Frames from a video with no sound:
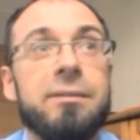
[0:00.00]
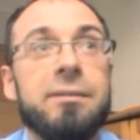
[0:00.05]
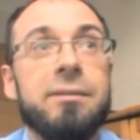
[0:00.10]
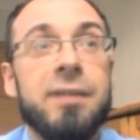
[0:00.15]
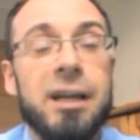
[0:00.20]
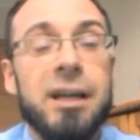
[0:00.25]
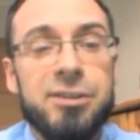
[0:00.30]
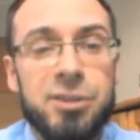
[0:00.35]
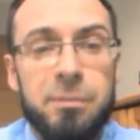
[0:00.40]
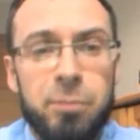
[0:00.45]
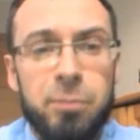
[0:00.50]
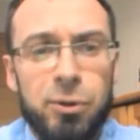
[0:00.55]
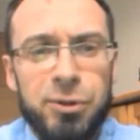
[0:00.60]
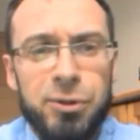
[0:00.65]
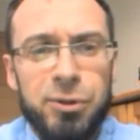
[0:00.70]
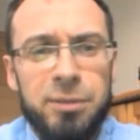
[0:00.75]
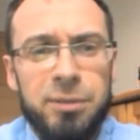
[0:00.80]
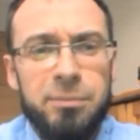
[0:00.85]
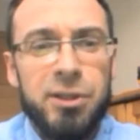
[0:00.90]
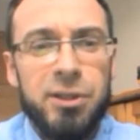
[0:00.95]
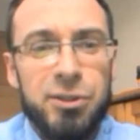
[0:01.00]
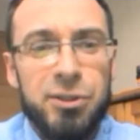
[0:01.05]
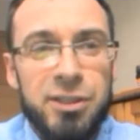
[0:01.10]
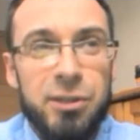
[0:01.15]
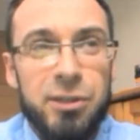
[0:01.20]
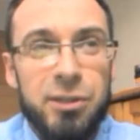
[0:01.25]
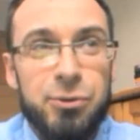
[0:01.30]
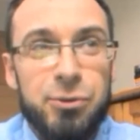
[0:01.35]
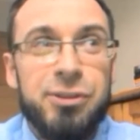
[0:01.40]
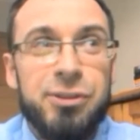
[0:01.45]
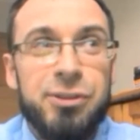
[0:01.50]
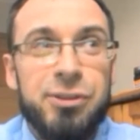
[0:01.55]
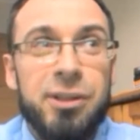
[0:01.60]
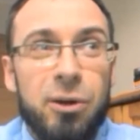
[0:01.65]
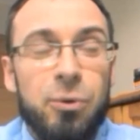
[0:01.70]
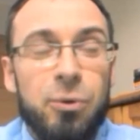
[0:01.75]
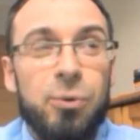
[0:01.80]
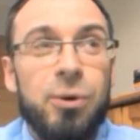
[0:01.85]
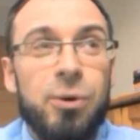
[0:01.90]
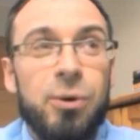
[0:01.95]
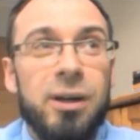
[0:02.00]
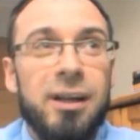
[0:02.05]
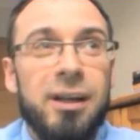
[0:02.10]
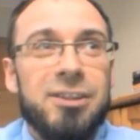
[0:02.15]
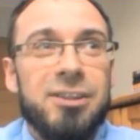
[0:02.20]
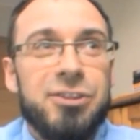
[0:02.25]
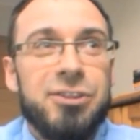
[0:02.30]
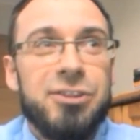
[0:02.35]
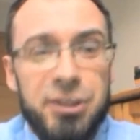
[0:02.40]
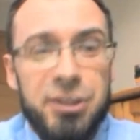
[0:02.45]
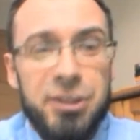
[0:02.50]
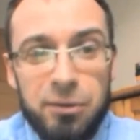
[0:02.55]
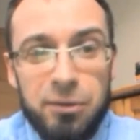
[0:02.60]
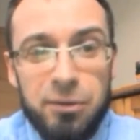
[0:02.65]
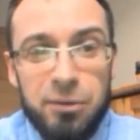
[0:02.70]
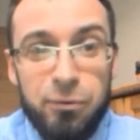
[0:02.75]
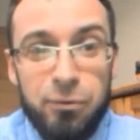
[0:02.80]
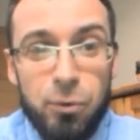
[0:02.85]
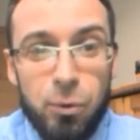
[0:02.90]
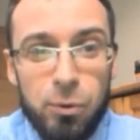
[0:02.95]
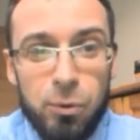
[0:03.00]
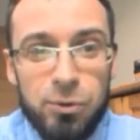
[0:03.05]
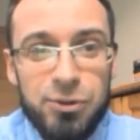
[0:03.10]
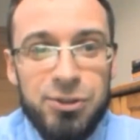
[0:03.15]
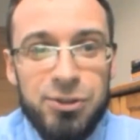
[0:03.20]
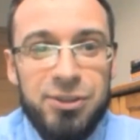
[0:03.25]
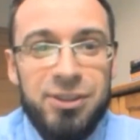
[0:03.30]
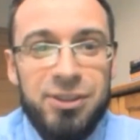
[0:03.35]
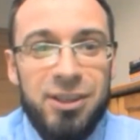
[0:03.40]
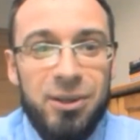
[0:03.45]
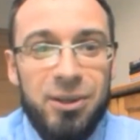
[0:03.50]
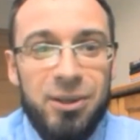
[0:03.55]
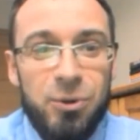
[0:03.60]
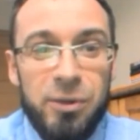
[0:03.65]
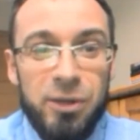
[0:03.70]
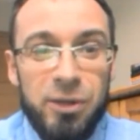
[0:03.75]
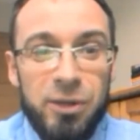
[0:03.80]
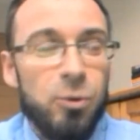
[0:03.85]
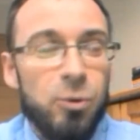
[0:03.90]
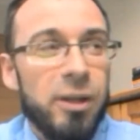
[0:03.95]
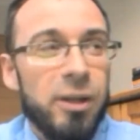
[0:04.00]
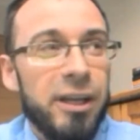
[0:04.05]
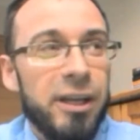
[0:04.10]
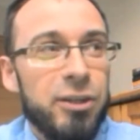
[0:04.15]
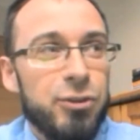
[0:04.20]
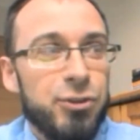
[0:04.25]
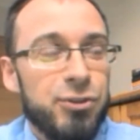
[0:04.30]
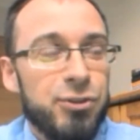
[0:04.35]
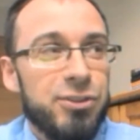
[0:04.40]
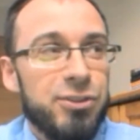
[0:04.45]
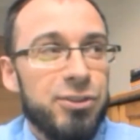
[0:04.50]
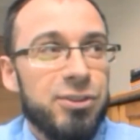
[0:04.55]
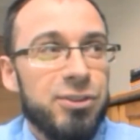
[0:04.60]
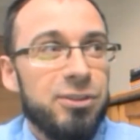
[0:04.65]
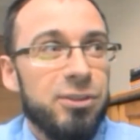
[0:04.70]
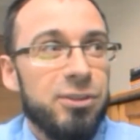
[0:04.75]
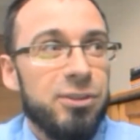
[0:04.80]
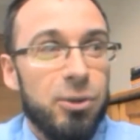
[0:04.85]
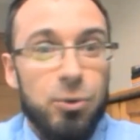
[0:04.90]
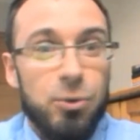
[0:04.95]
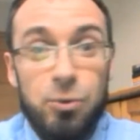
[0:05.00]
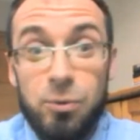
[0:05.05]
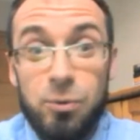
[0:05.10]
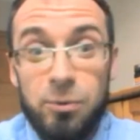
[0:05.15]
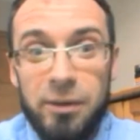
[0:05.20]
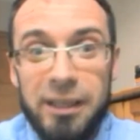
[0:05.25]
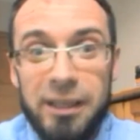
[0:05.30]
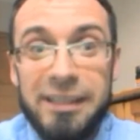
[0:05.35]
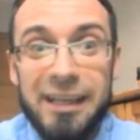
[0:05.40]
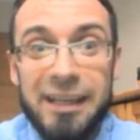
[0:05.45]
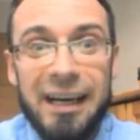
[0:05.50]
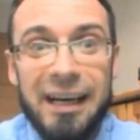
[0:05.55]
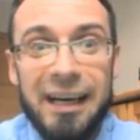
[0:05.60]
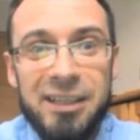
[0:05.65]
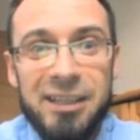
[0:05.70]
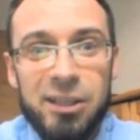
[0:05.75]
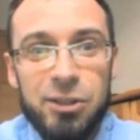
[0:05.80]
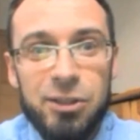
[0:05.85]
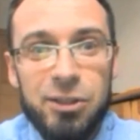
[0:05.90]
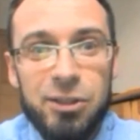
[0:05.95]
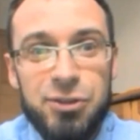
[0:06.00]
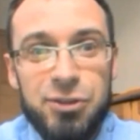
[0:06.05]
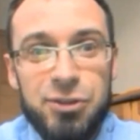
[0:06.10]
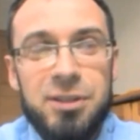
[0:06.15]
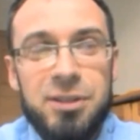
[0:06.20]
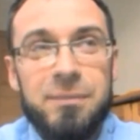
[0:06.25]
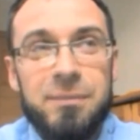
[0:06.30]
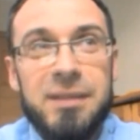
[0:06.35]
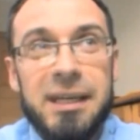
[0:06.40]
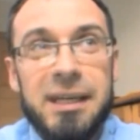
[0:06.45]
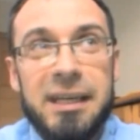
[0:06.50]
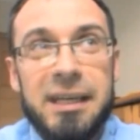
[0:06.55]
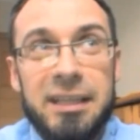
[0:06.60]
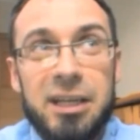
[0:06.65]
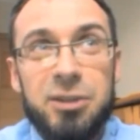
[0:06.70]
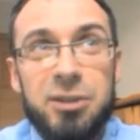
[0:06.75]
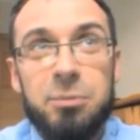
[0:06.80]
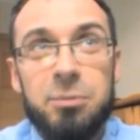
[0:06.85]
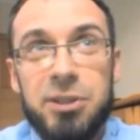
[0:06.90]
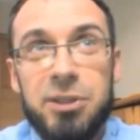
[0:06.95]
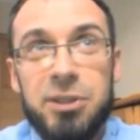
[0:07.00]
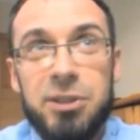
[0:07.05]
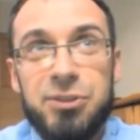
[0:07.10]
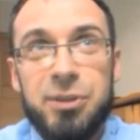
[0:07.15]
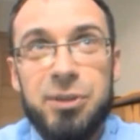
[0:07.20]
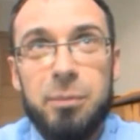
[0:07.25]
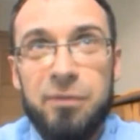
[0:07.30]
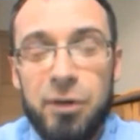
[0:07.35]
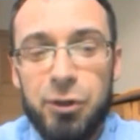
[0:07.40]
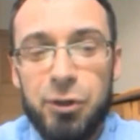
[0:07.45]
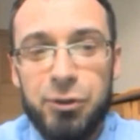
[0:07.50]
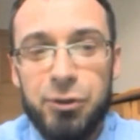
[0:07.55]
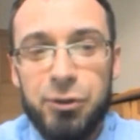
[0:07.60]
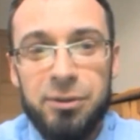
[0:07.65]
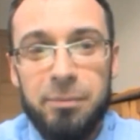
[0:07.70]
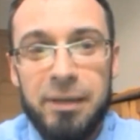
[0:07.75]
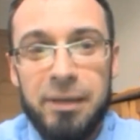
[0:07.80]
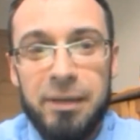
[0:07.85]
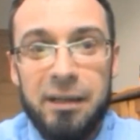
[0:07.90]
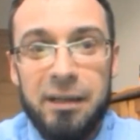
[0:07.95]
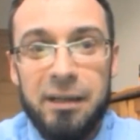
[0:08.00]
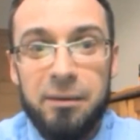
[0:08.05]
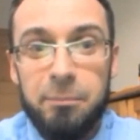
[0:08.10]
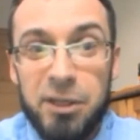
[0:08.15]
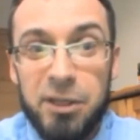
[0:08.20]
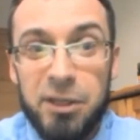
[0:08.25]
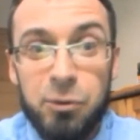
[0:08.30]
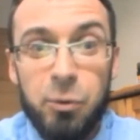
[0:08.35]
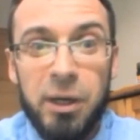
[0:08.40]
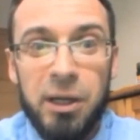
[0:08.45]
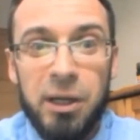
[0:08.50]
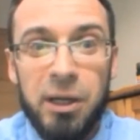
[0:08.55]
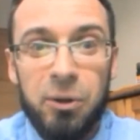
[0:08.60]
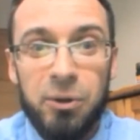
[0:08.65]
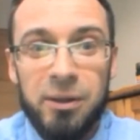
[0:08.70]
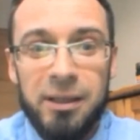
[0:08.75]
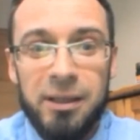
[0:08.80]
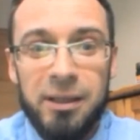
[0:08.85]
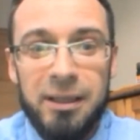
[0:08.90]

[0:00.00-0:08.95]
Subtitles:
that's important because there is no set of rules, no regulations, no ideal system that cannot be subverted by bad will.